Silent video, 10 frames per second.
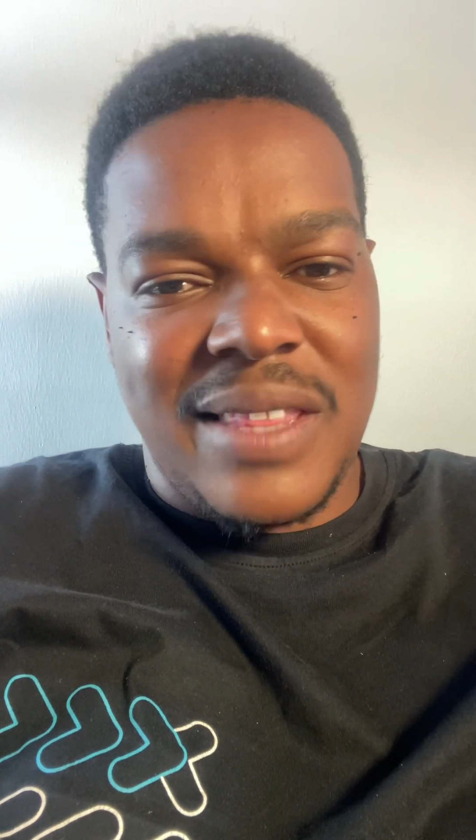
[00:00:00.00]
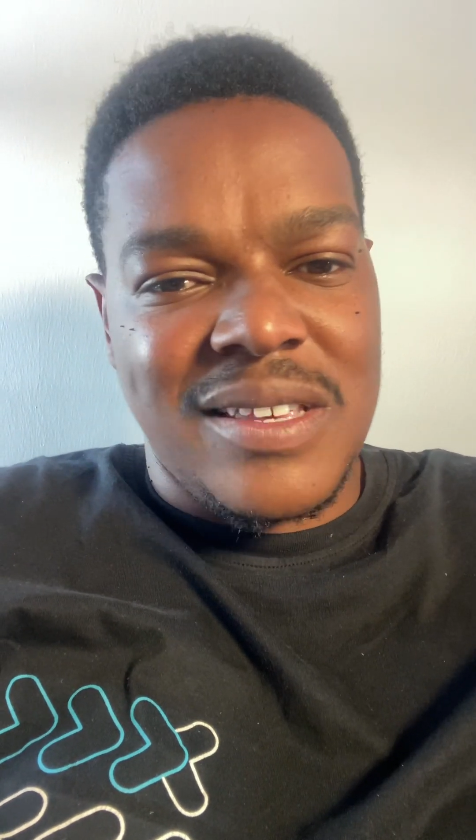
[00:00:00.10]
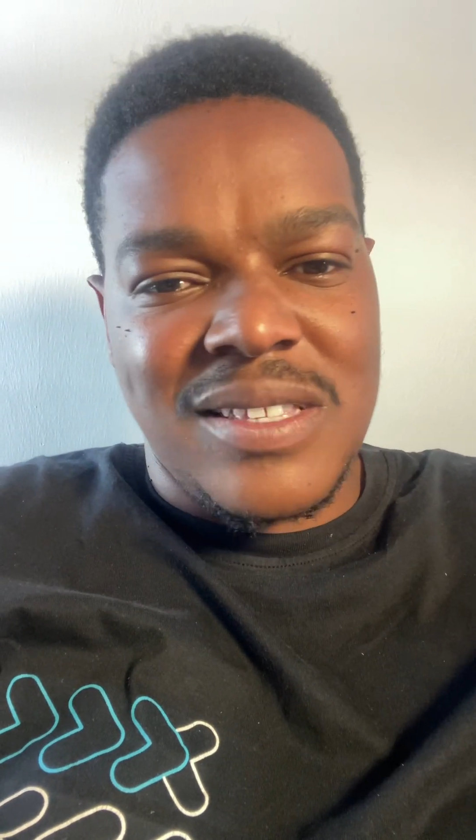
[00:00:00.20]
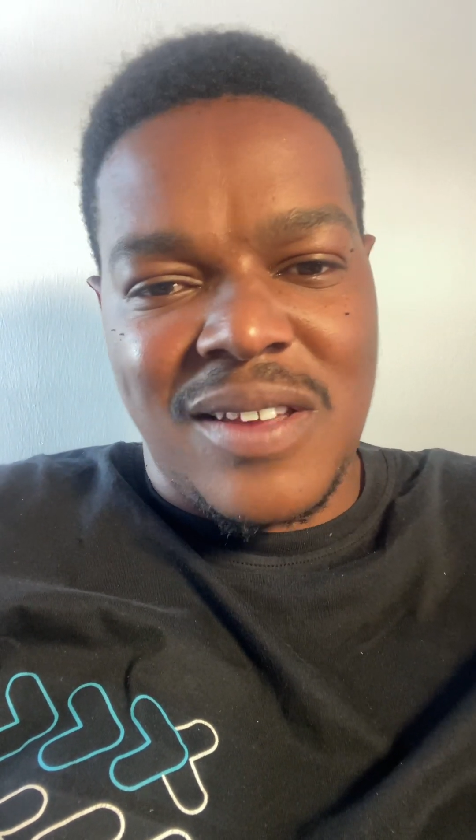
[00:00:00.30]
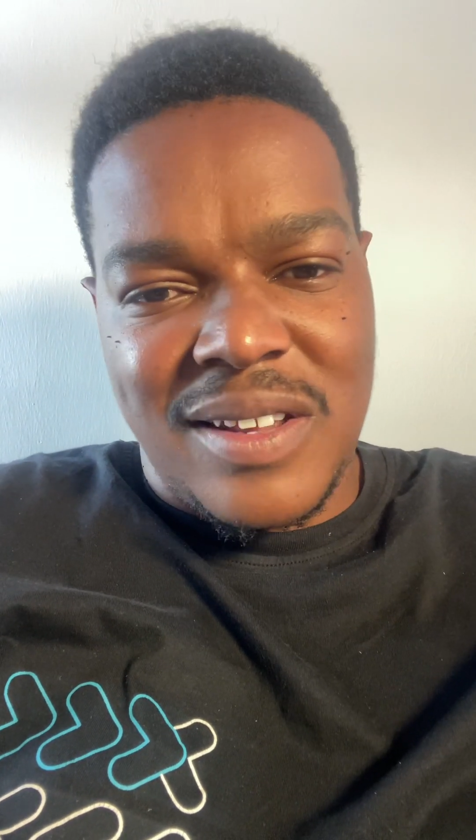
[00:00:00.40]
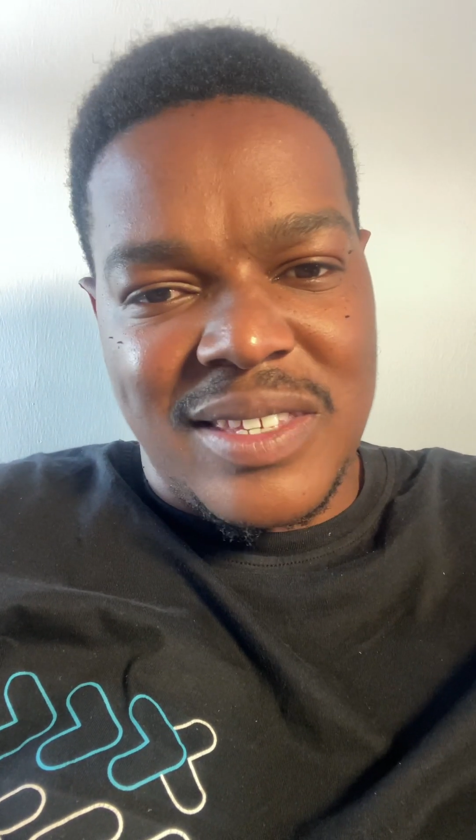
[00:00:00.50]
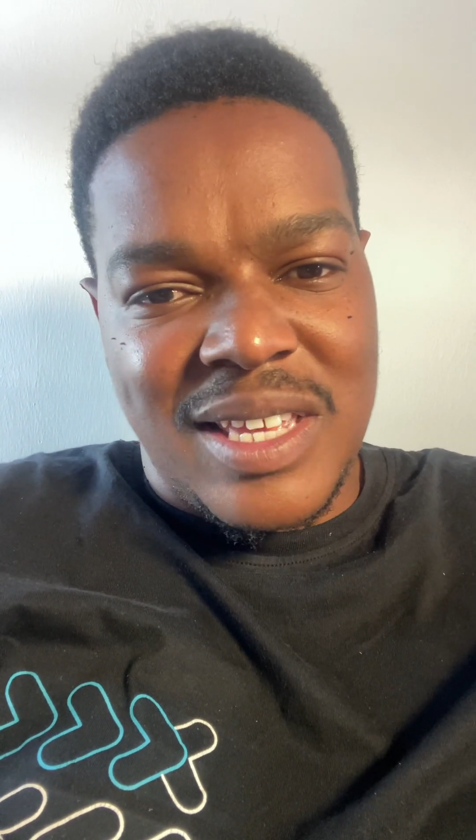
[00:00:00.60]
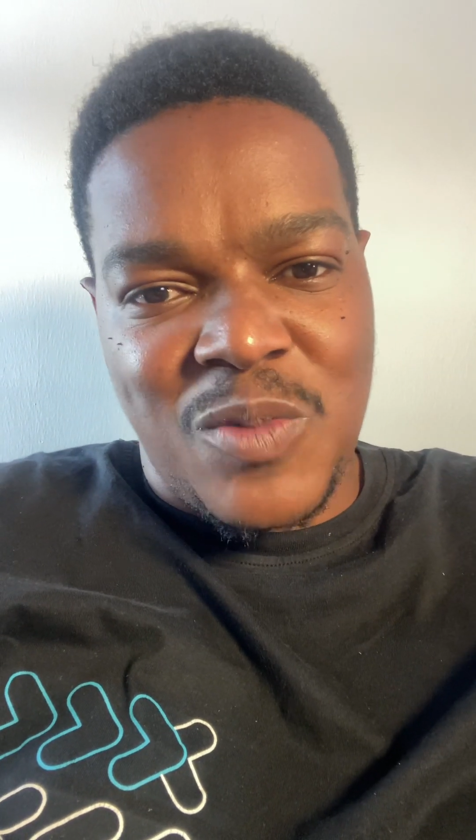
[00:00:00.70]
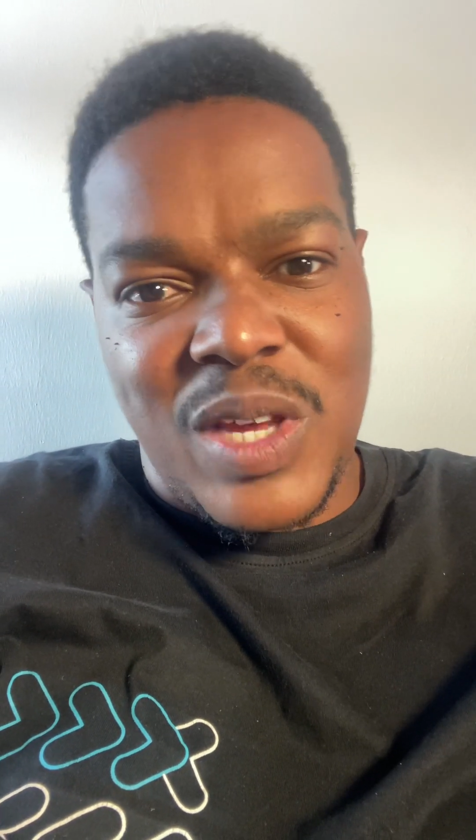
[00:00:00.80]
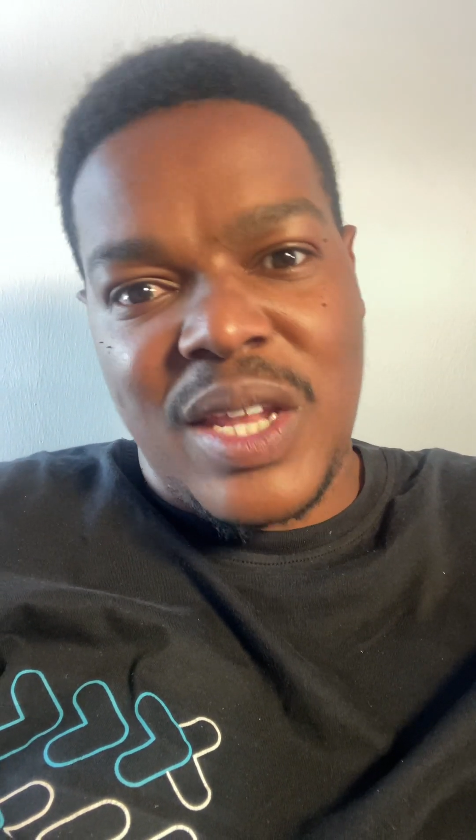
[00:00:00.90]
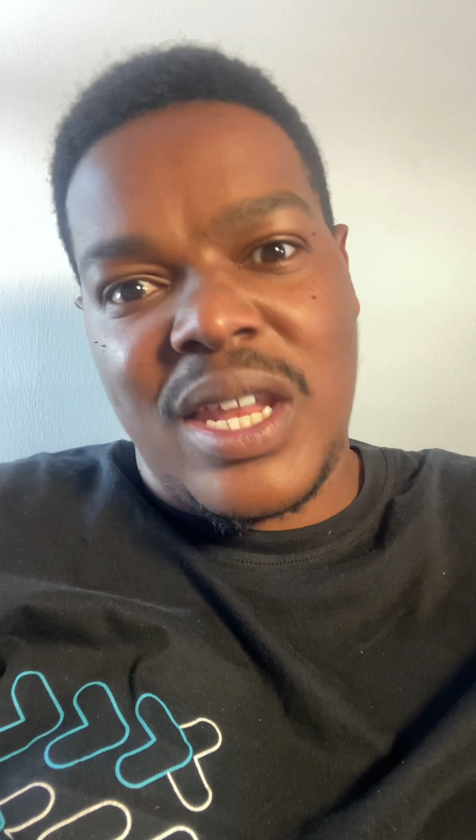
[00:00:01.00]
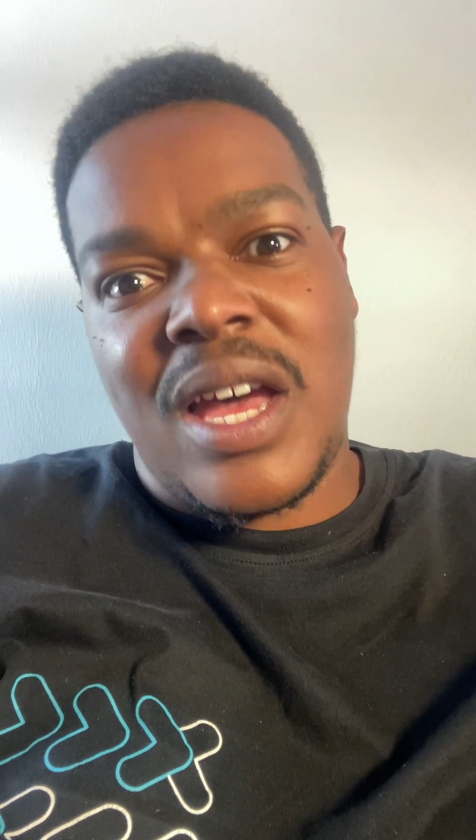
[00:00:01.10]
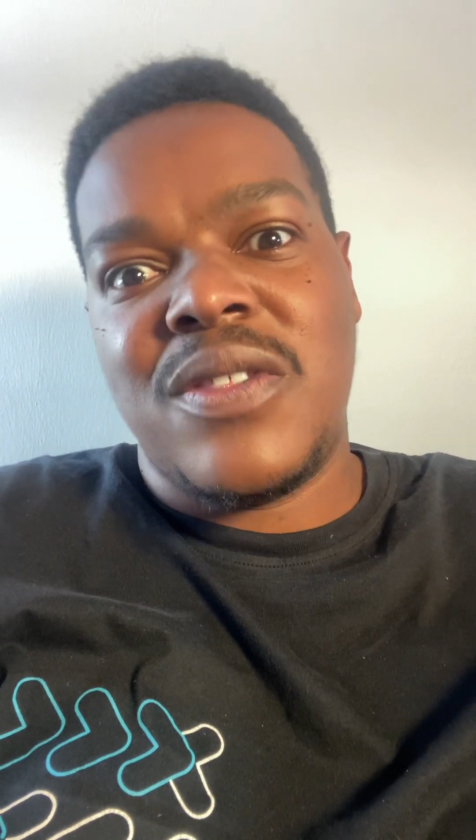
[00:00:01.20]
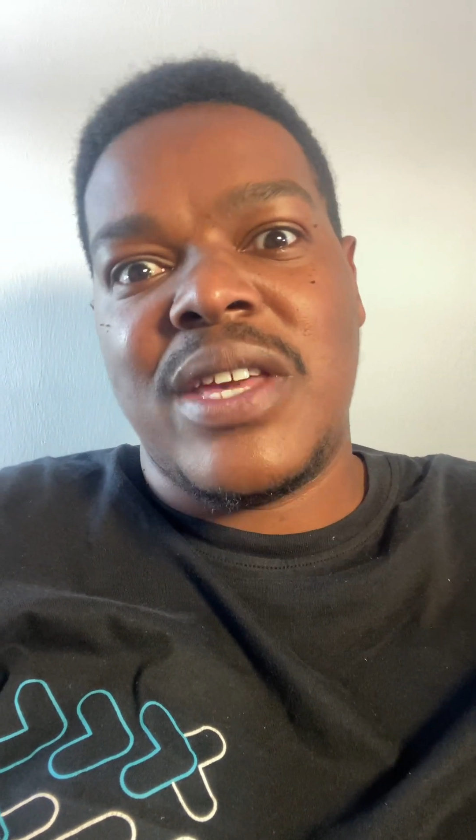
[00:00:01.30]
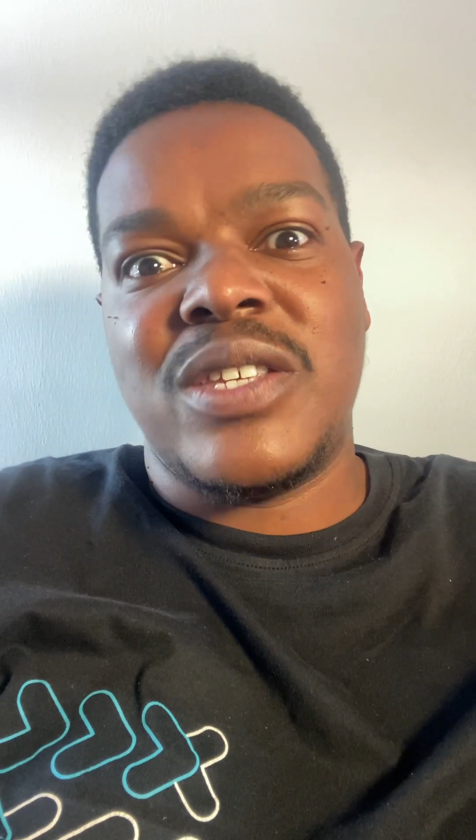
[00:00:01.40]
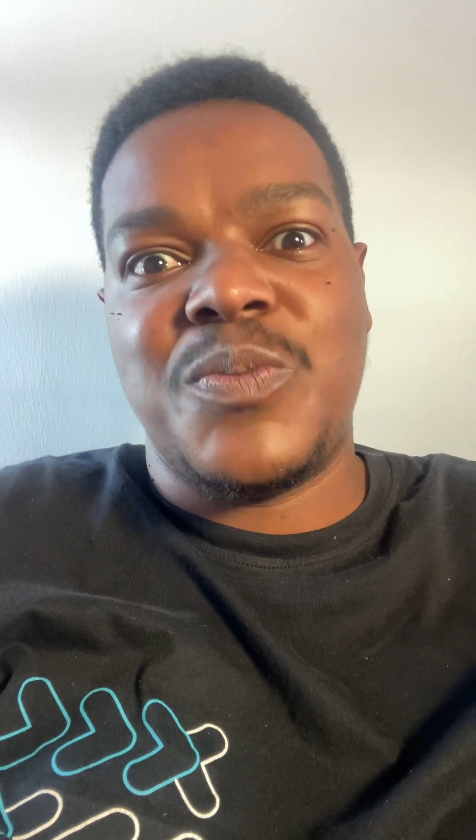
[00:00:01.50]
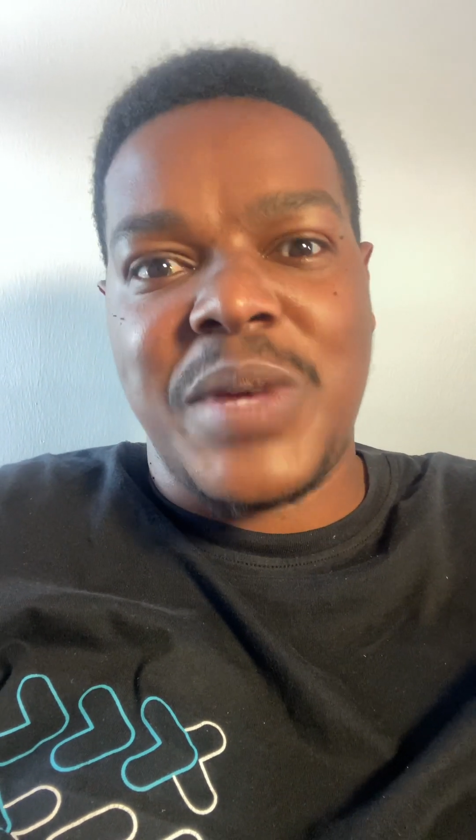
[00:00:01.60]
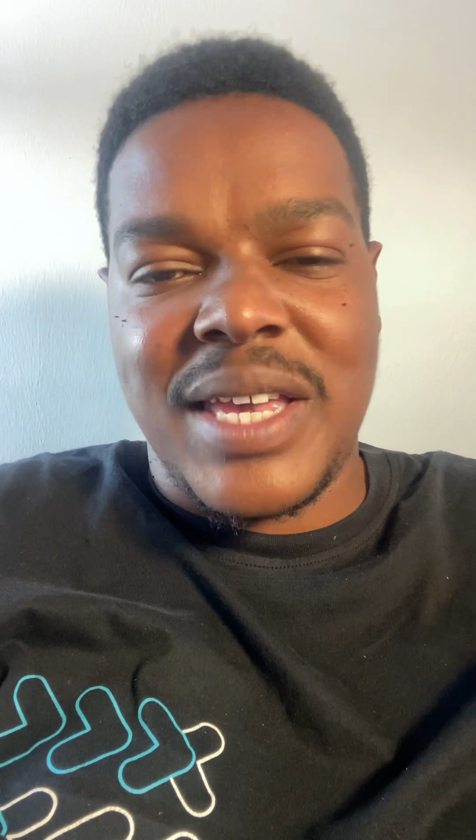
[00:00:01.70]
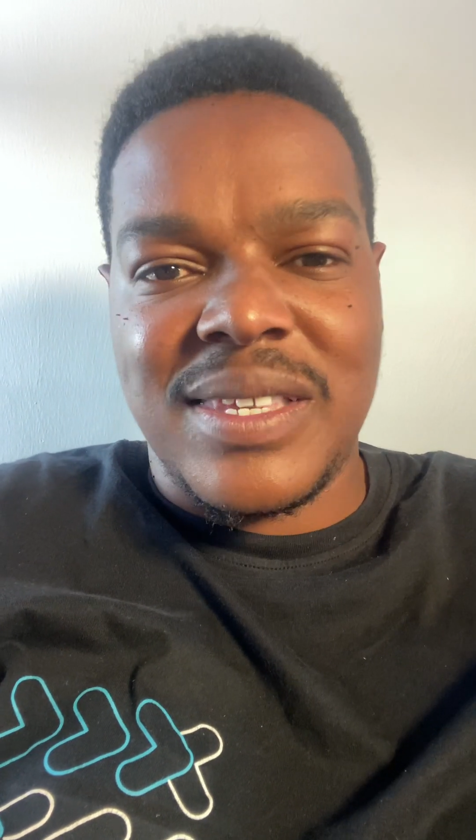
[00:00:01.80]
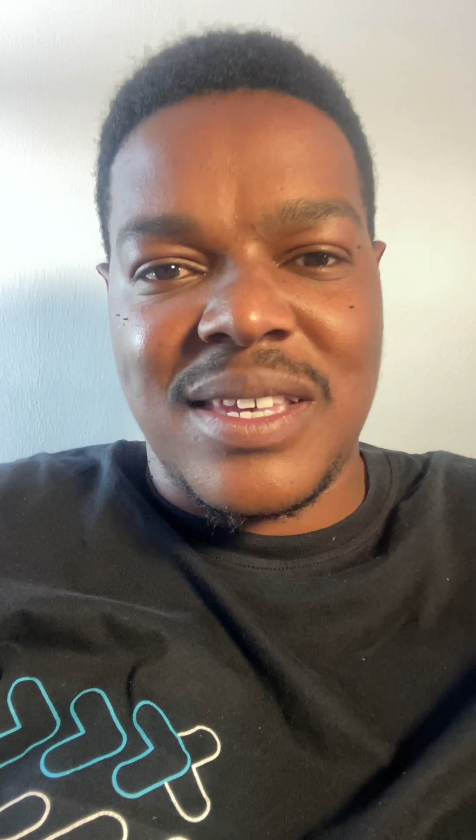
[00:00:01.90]
they started somewhere and now they're as
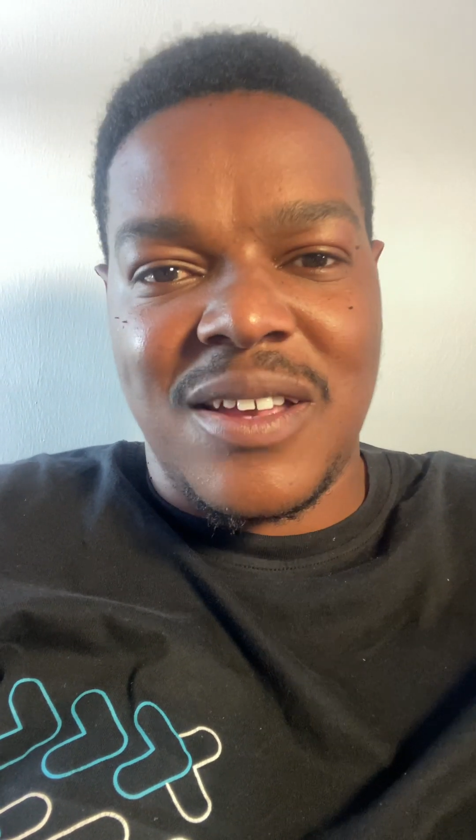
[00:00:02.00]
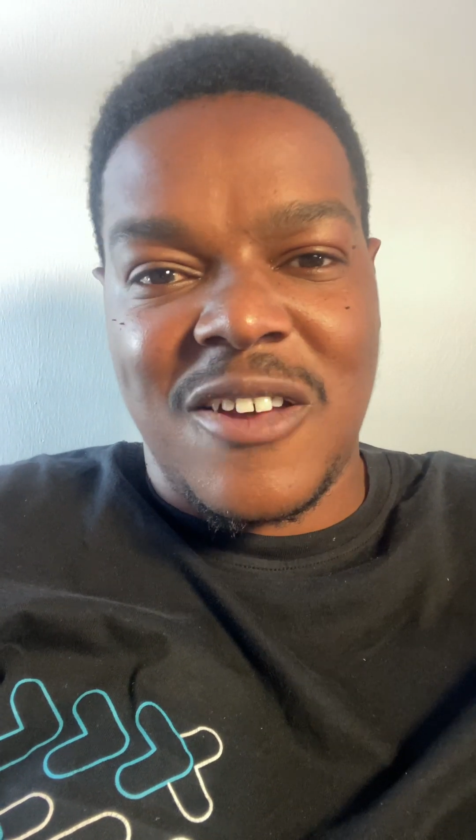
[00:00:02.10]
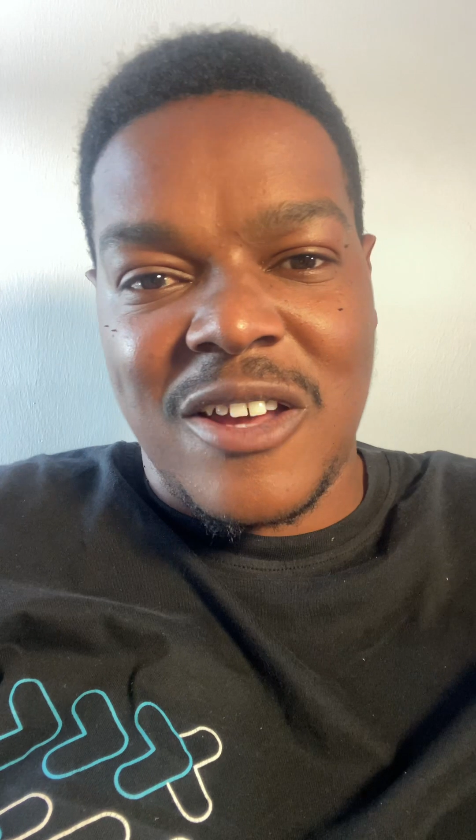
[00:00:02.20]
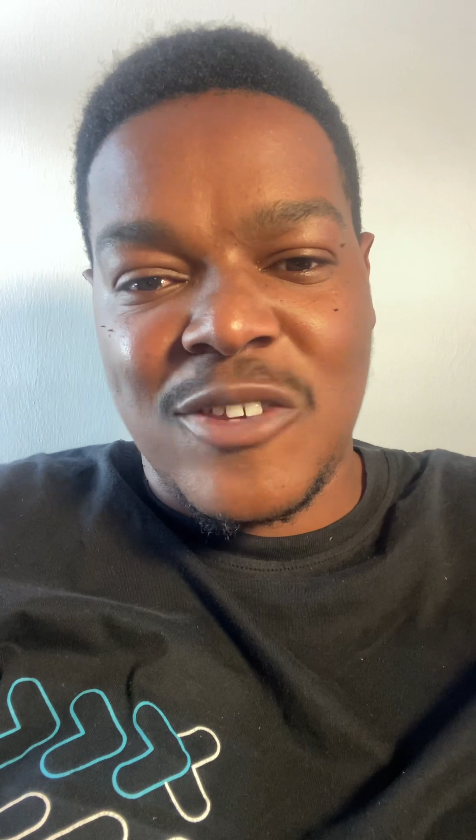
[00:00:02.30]
big as they are.